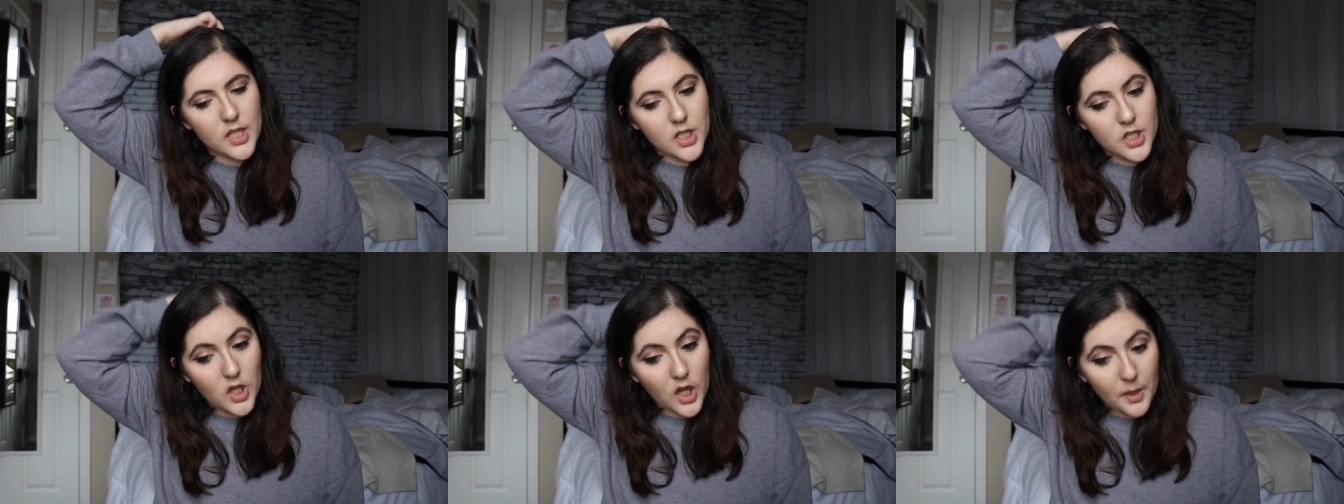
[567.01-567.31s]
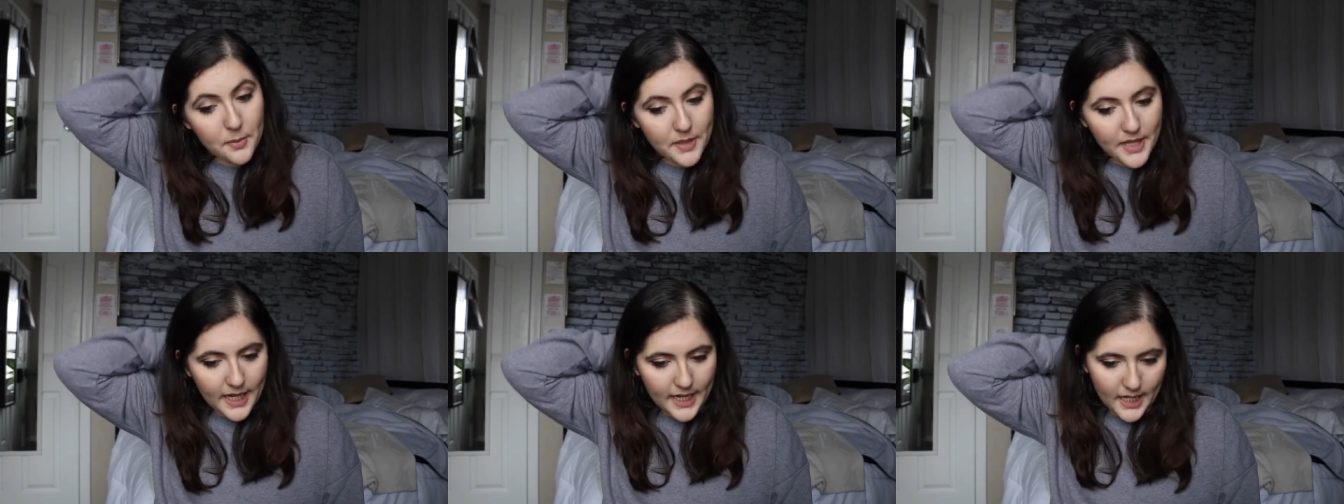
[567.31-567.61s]
so
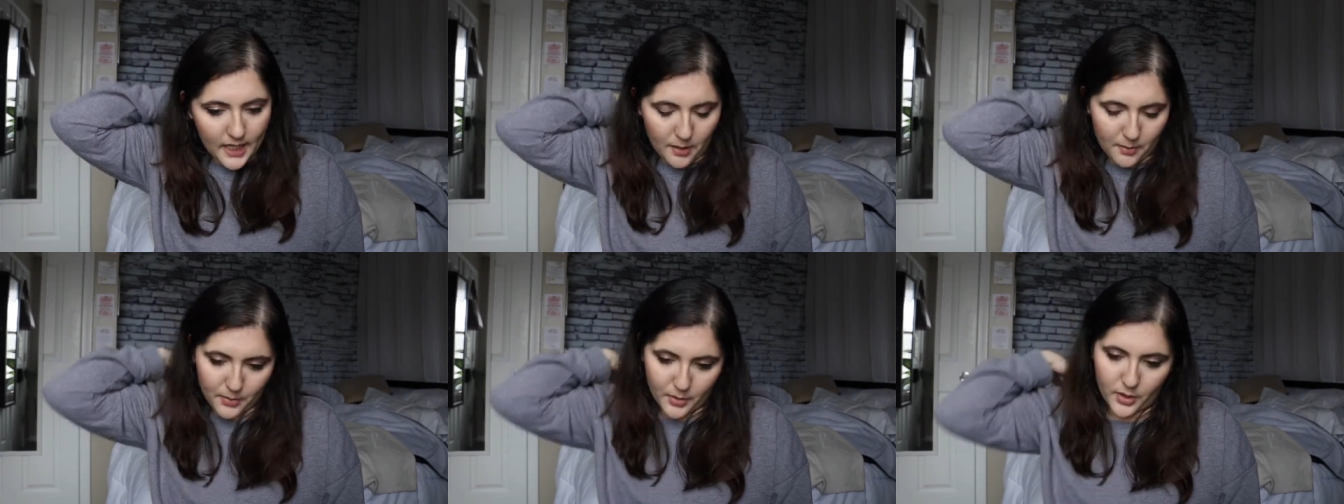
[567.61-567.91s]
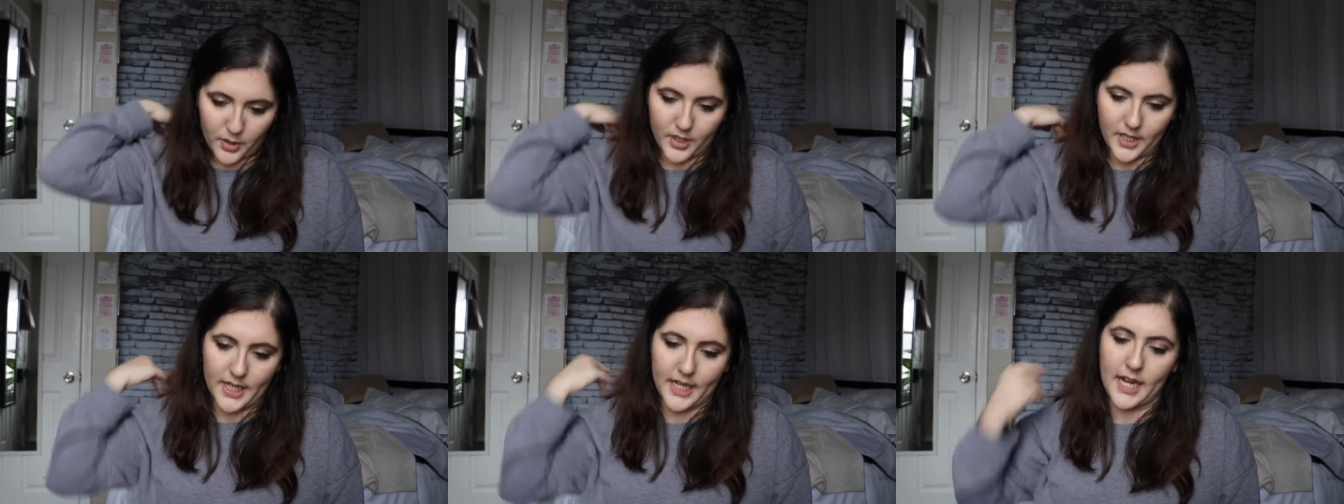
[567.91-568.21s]
I'll be getting up
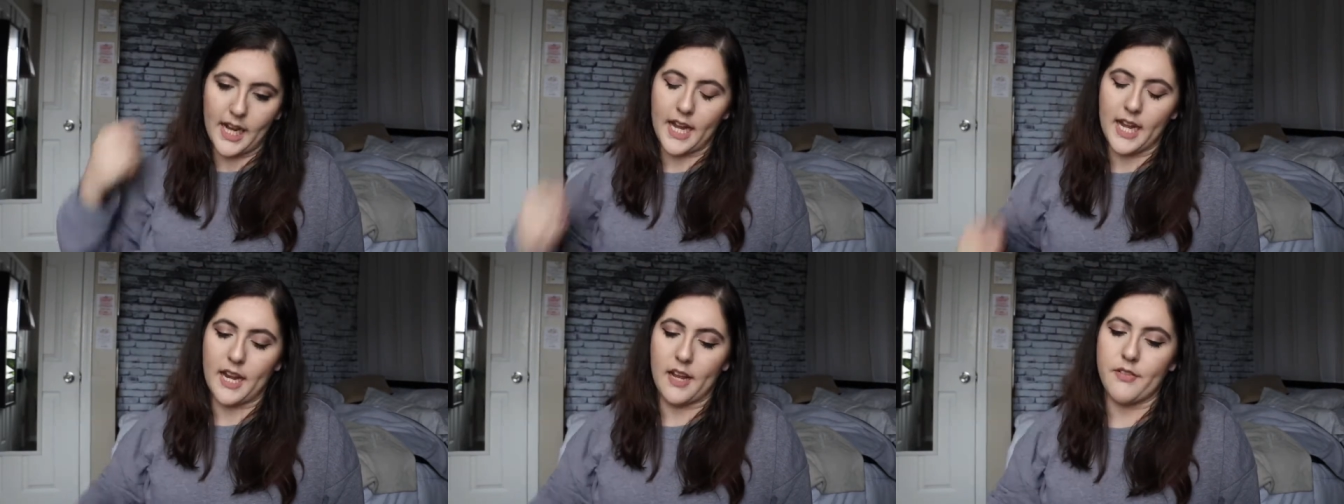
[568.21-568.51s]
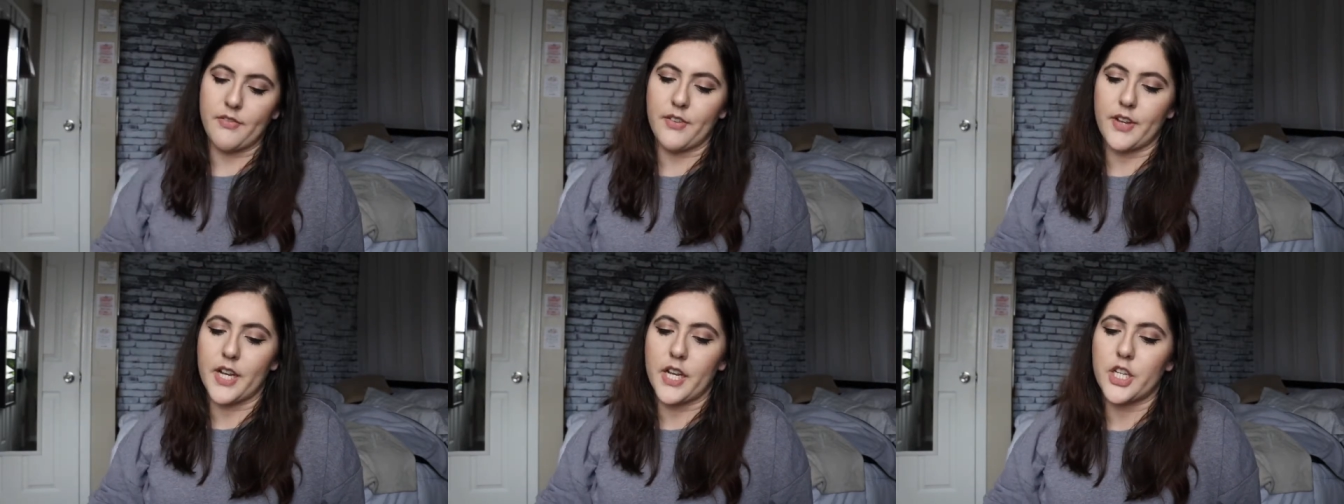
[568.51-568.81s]
early and
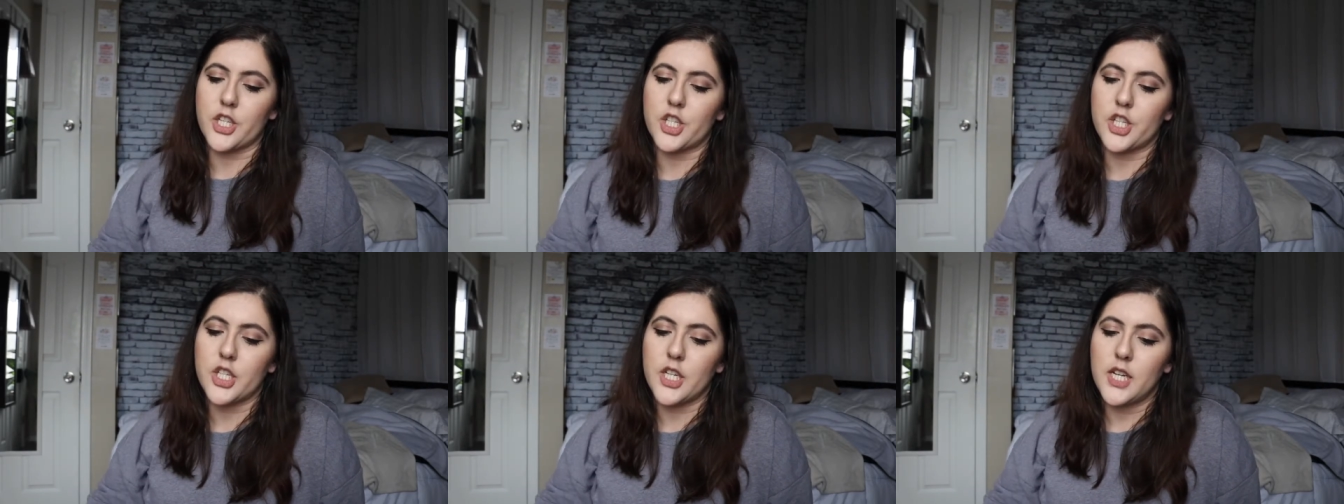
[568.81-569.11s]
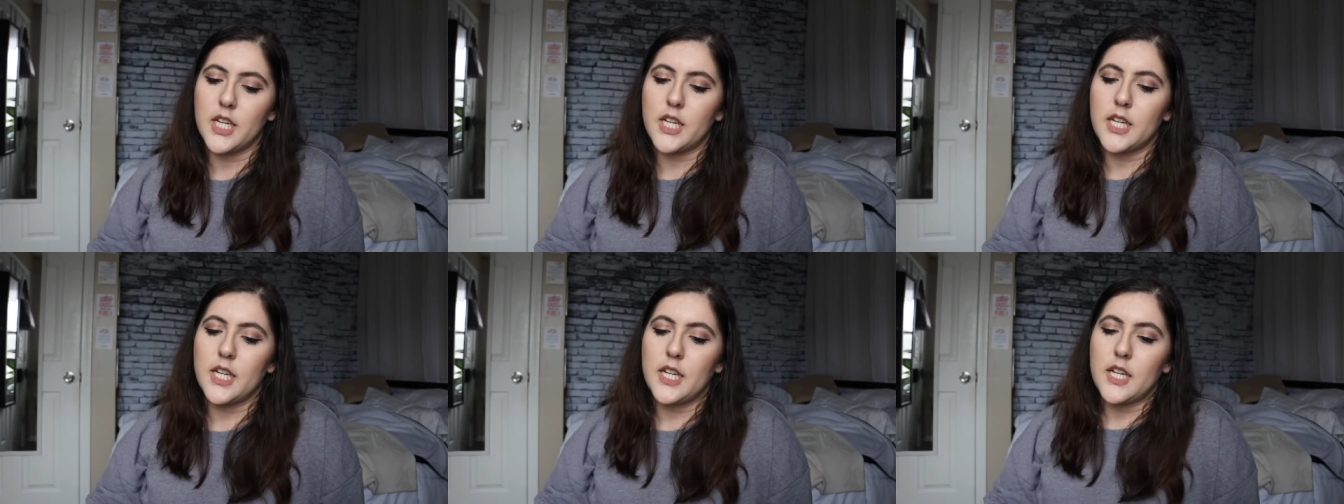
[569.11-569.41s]
I finish
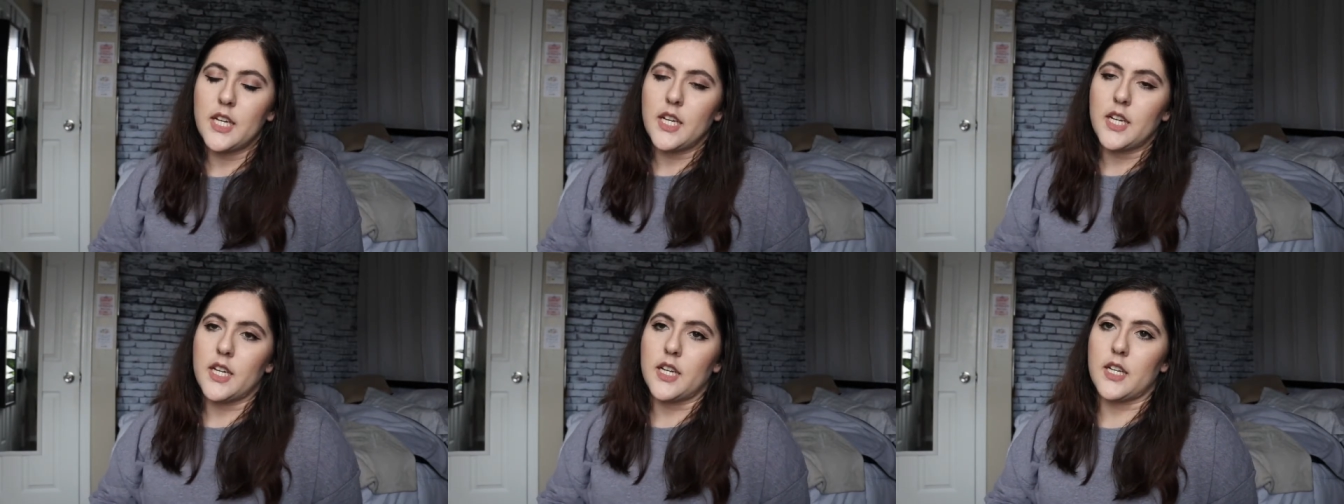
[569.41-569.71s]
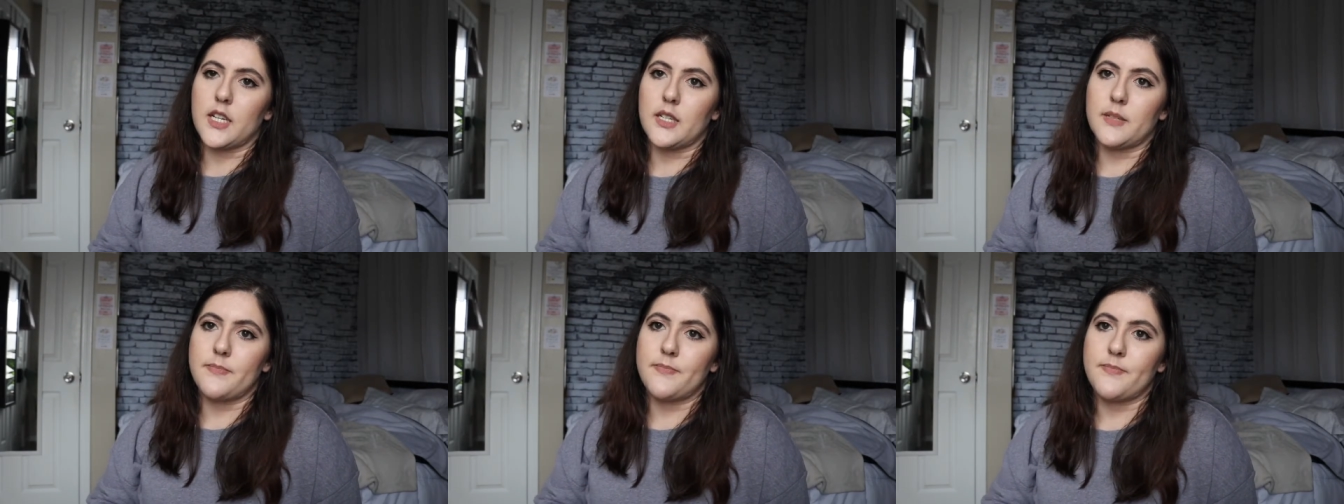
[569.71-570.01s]

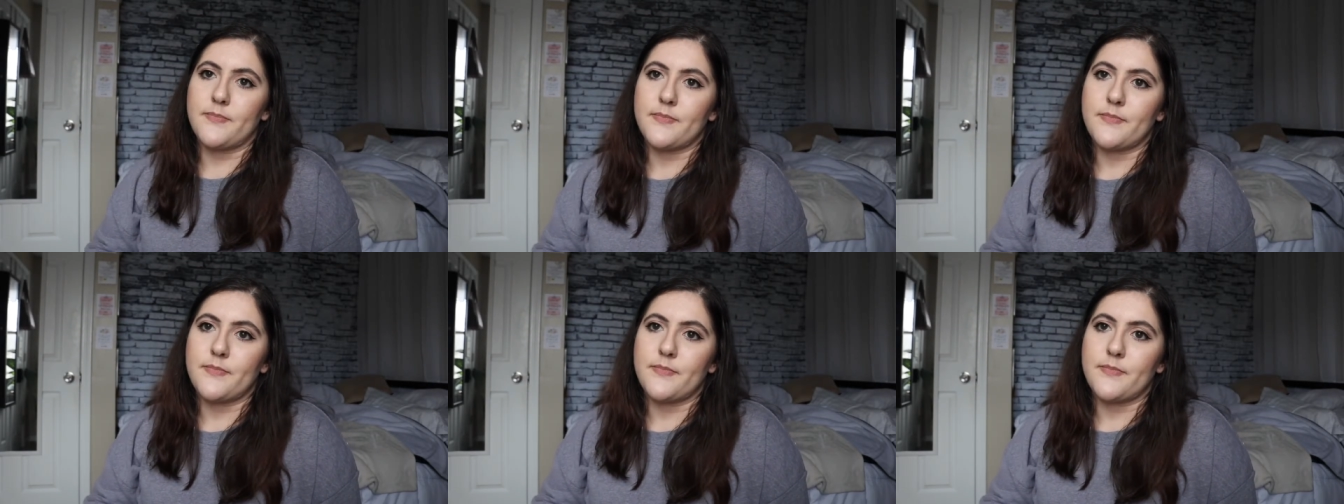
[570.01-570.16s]
um,